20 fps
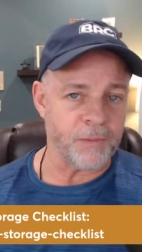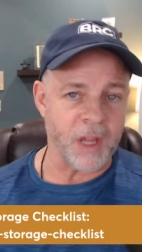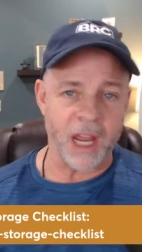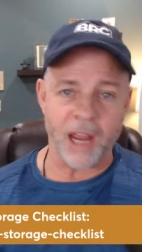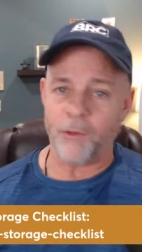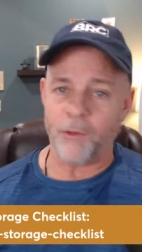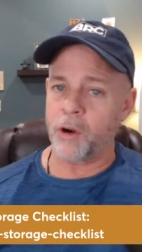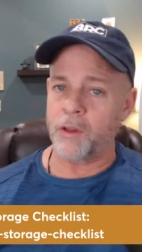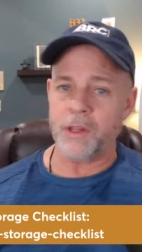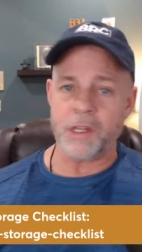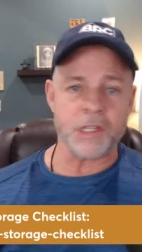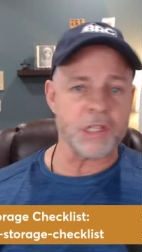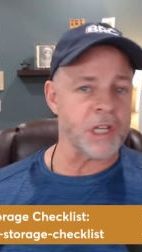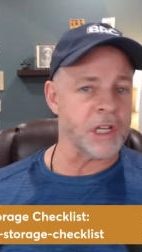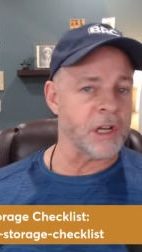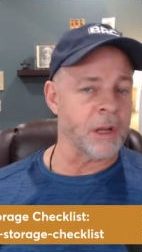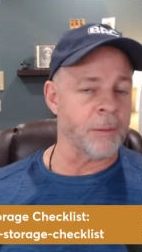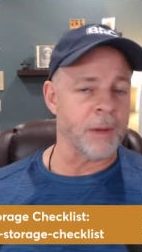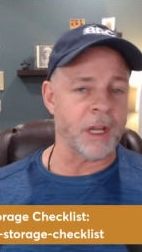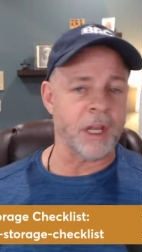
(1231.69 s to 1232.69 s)
I have one of these
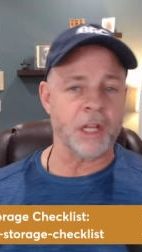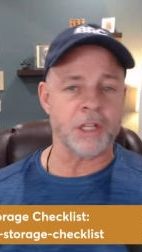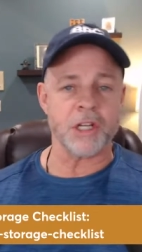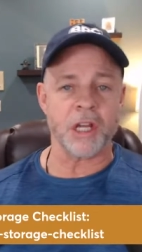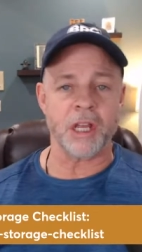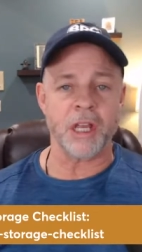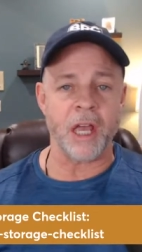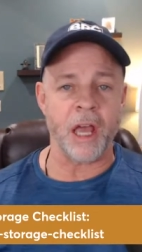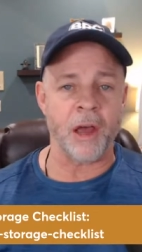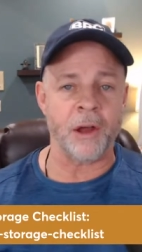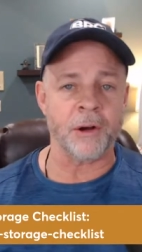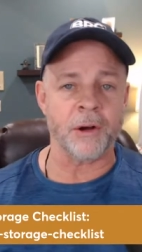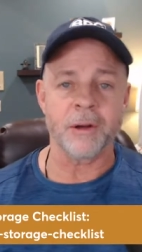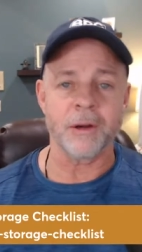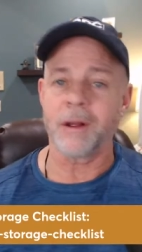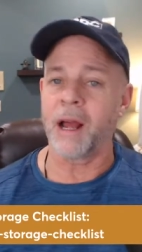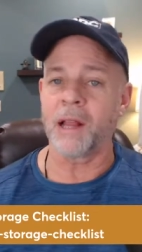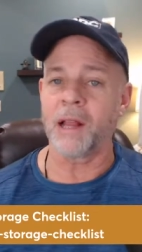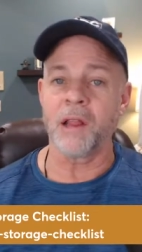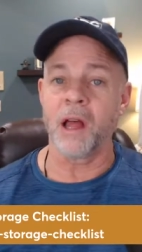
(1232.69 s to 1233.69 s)
sitting on my kitchen counter.
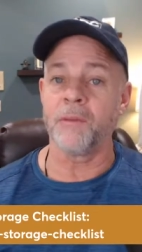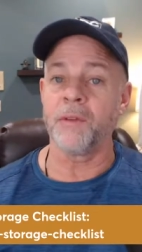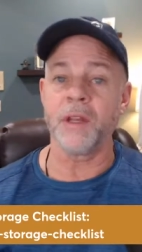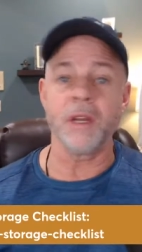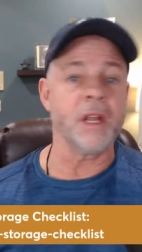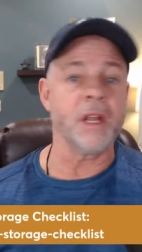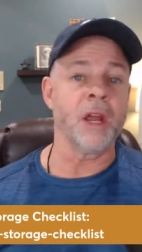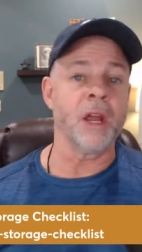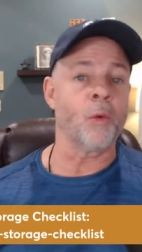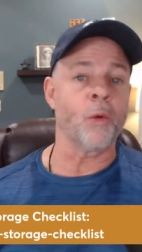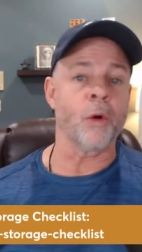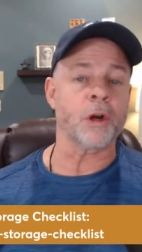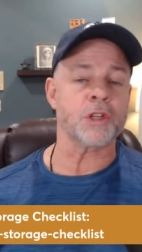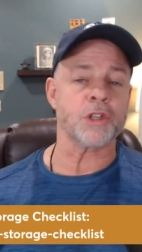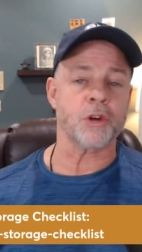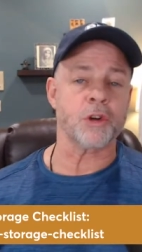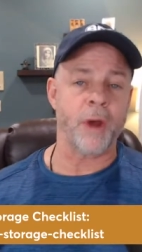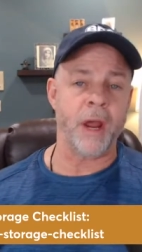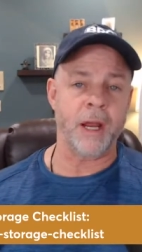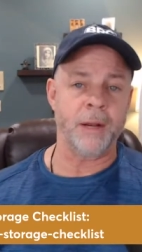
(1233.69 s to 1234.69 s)
I love it. It
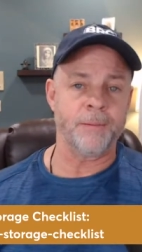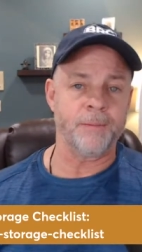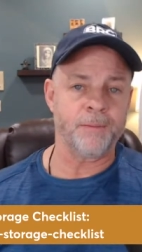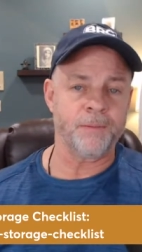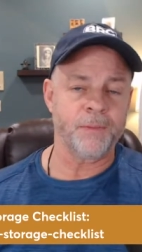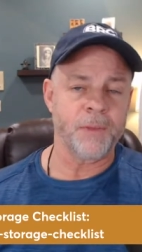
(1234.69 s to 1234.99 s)
works great.